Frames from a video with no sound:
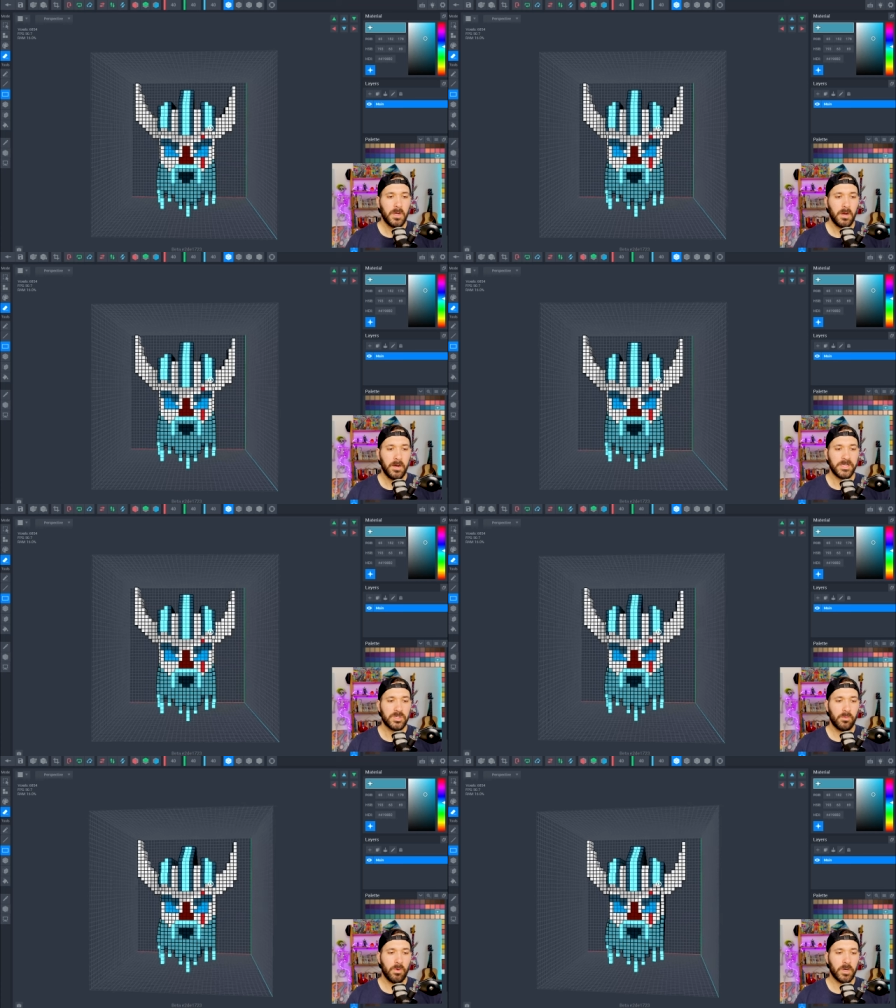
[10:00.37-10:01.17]
All right,
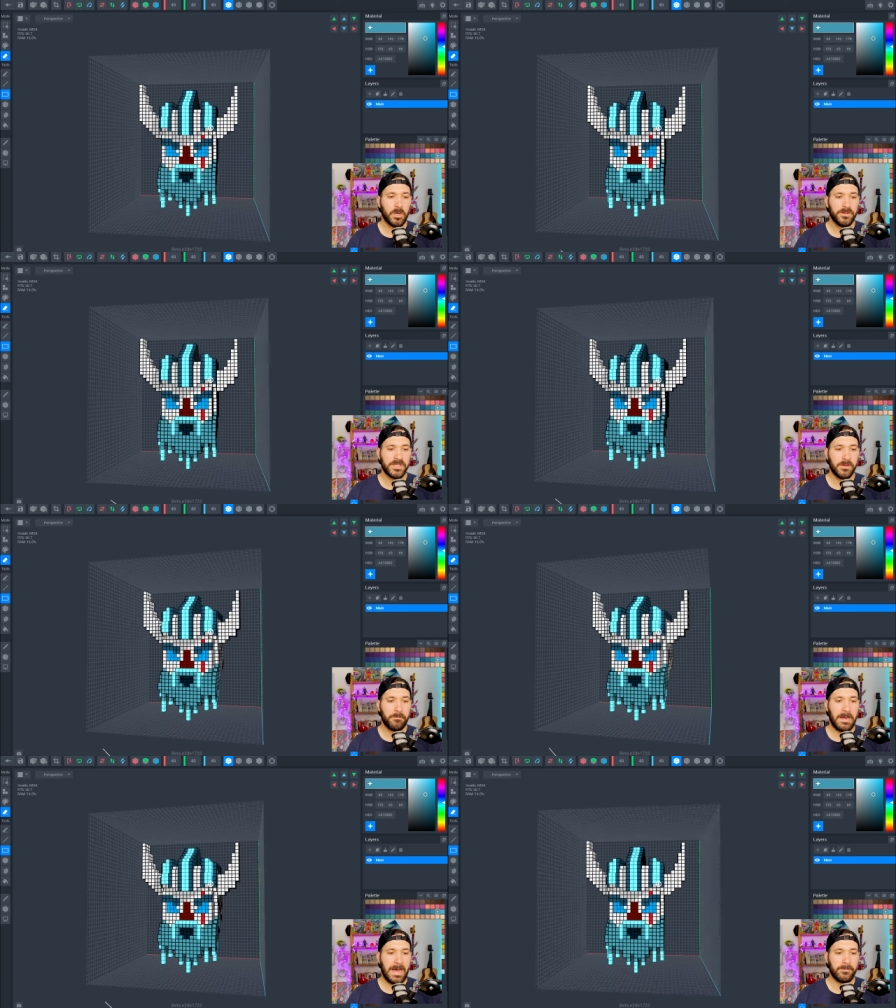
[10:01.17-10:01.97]
so I'm working on this
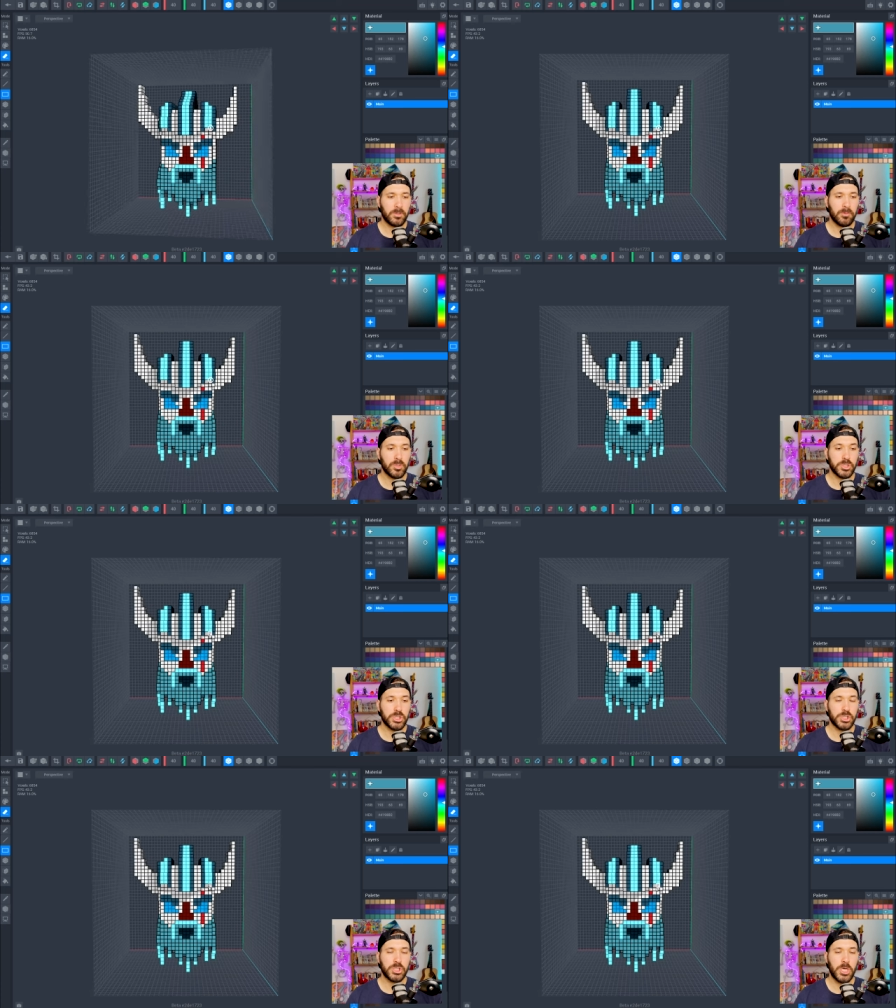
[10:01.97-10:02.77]
abominable
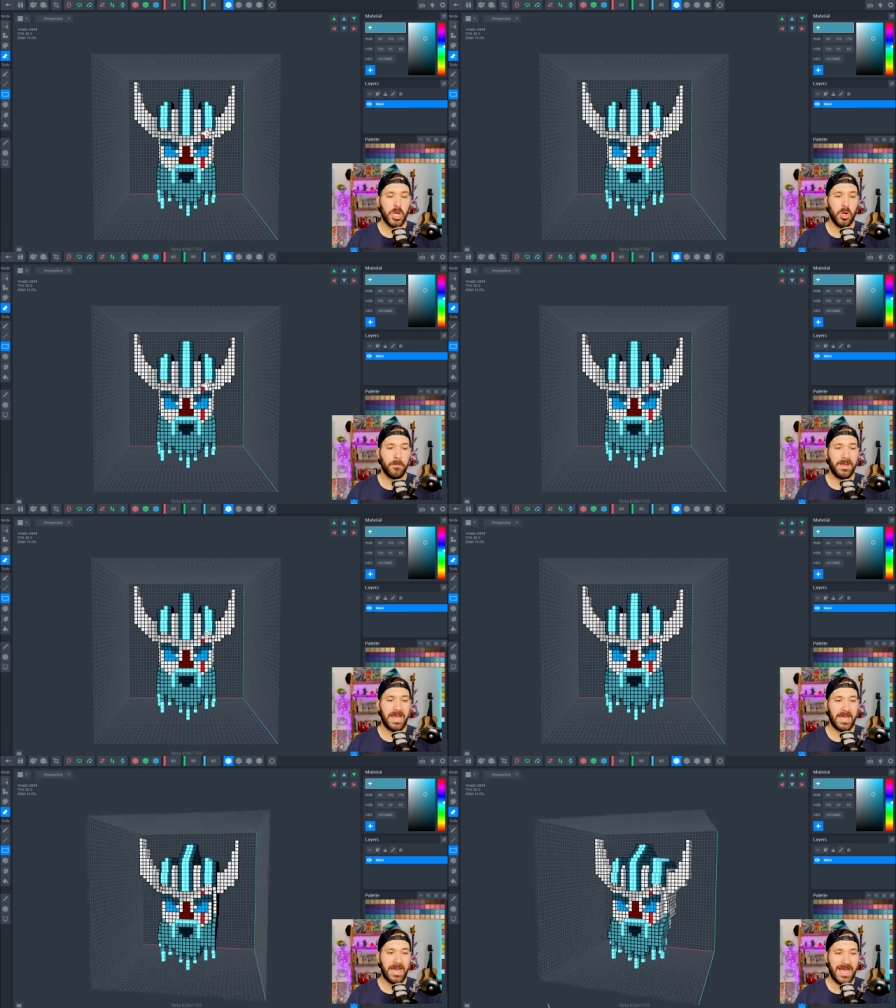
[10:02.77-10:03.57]

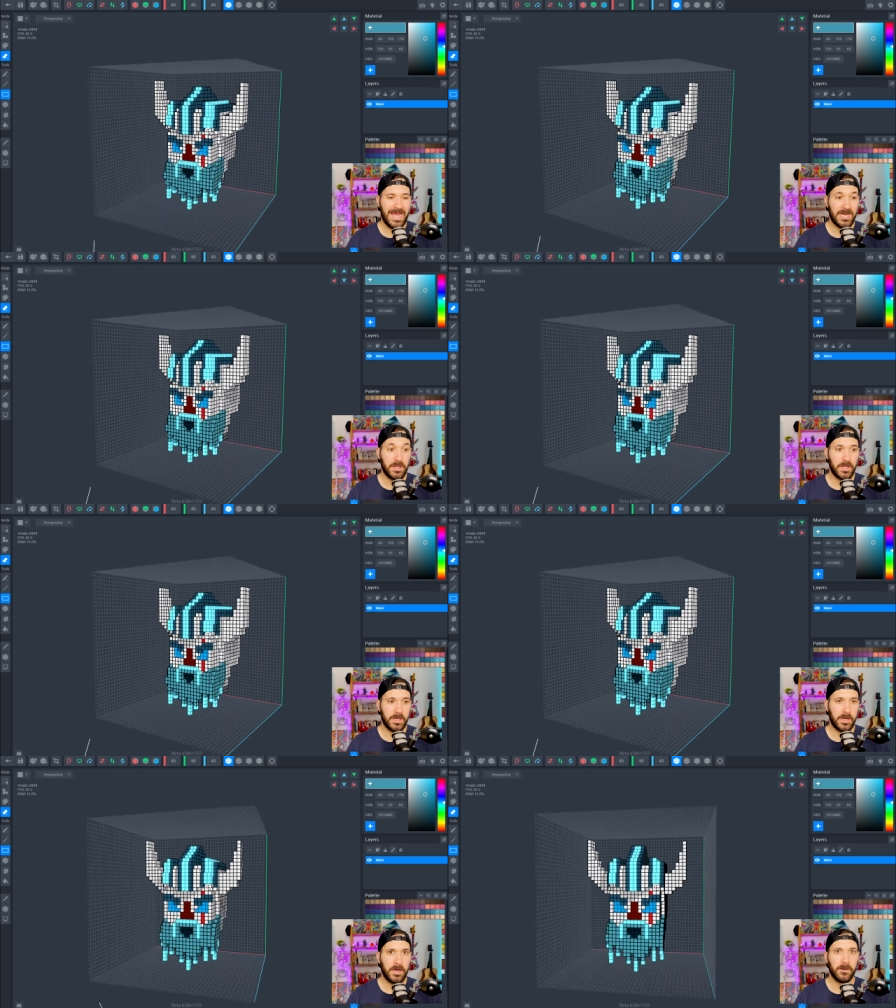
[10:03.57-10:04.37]
snowman head
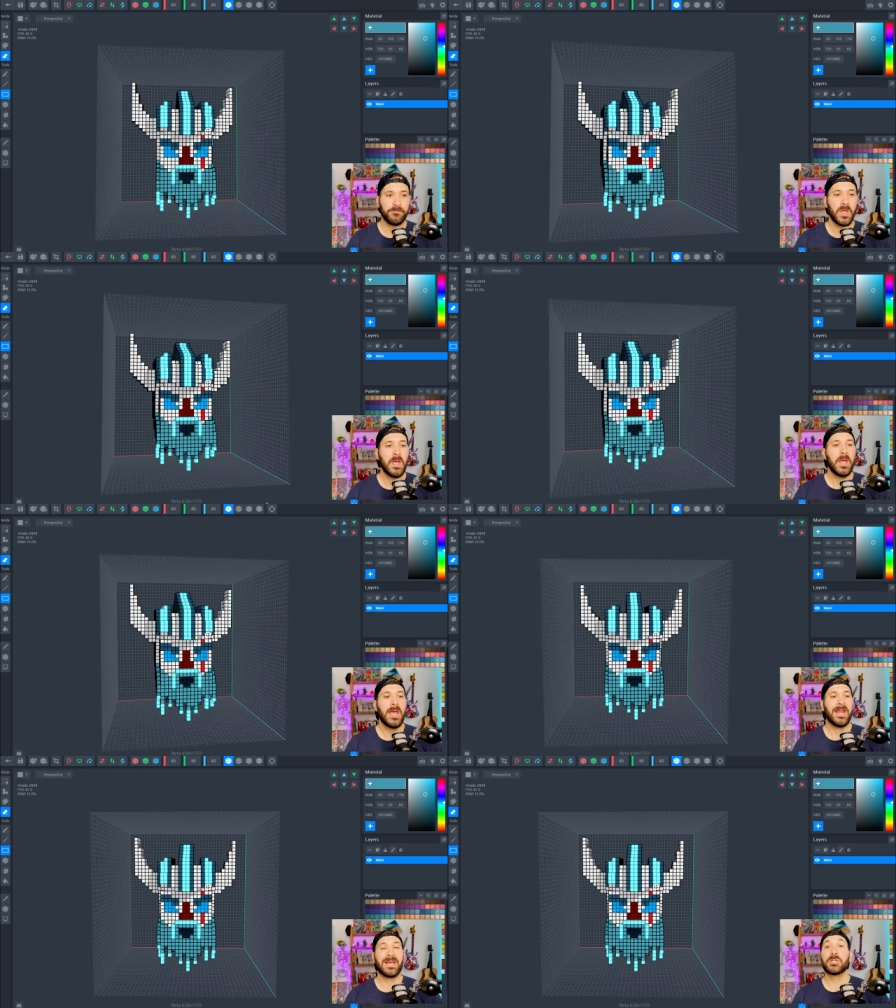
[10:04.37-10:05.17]
thing here.
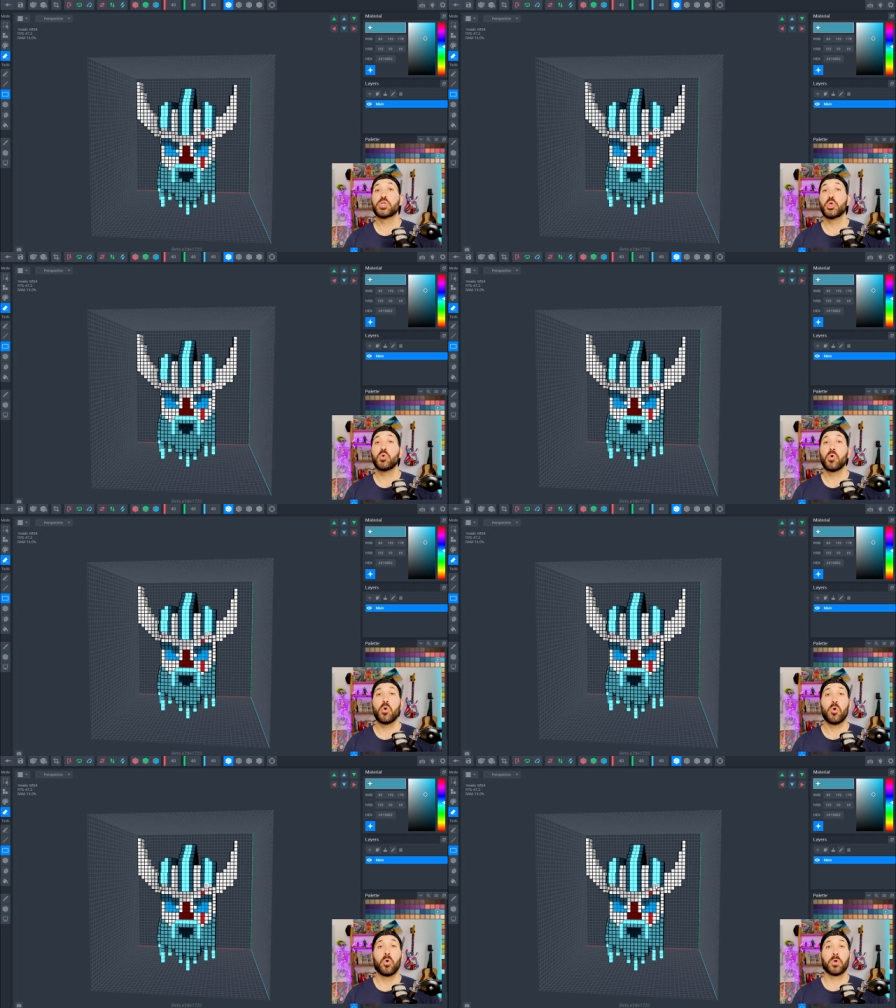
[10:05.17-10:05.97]
And I got two
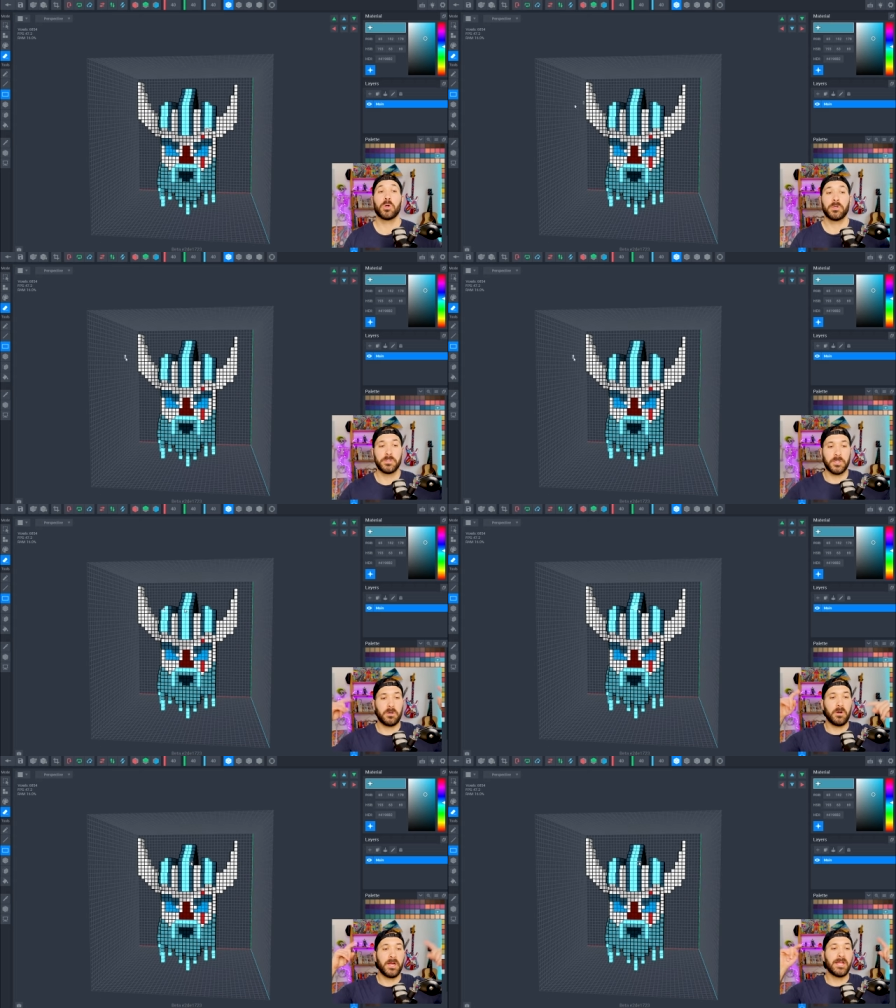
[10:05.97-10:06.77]
horns,
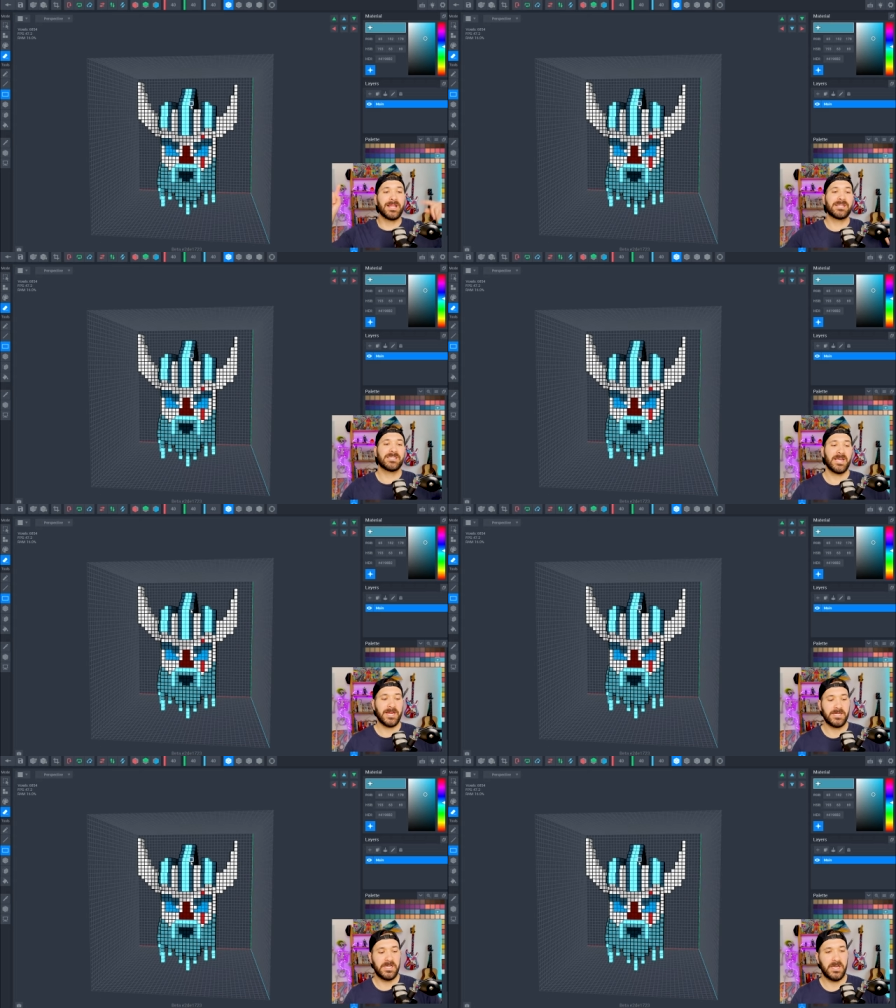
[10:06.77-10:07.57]
all right? Let's say
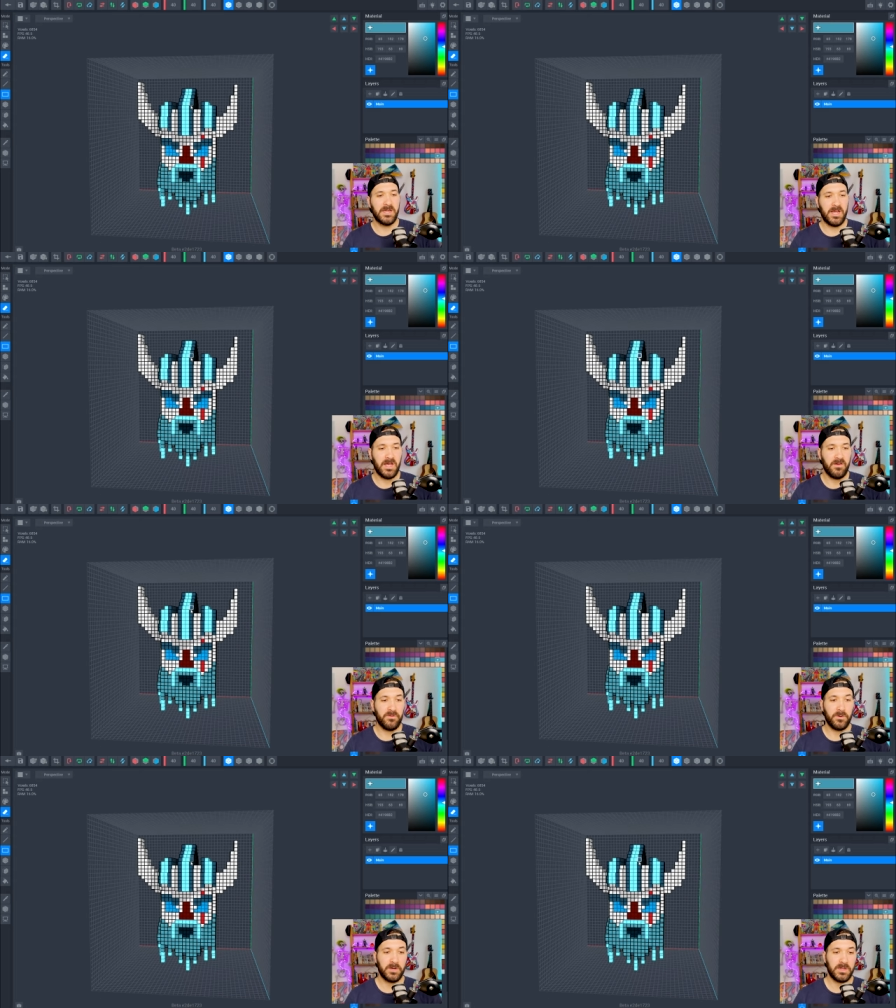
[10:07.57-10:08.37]
I didn't
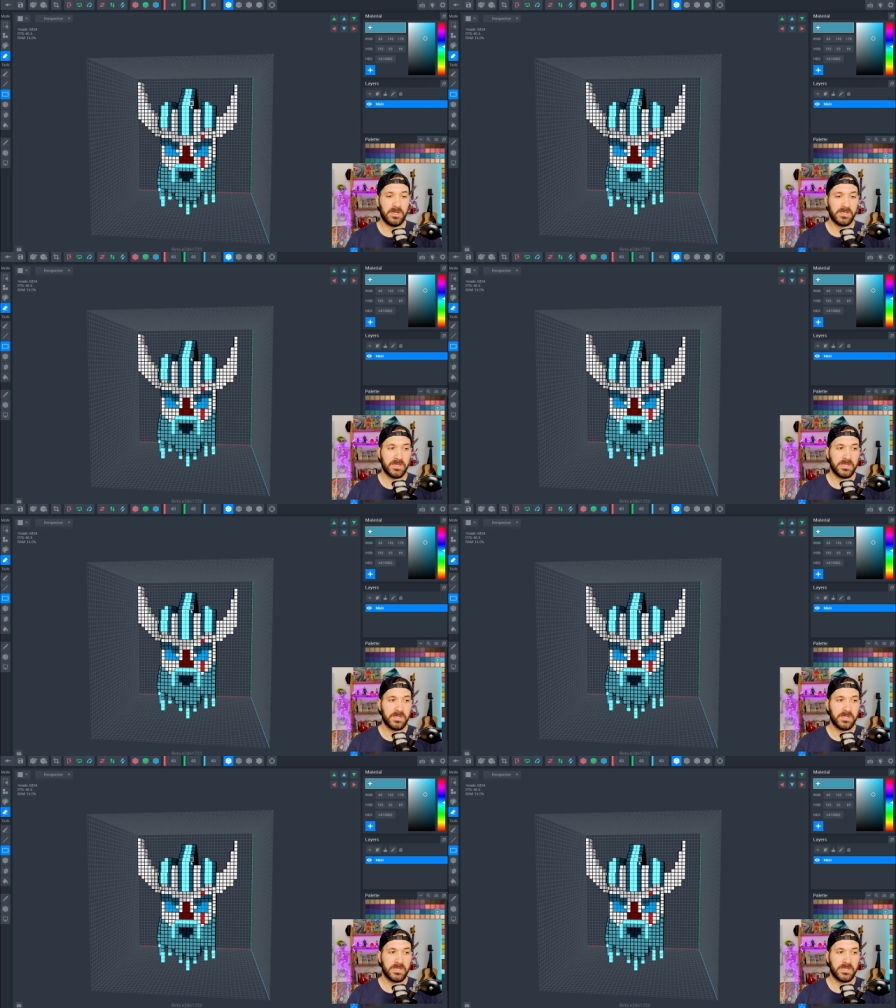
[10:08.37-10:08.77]
have one of these.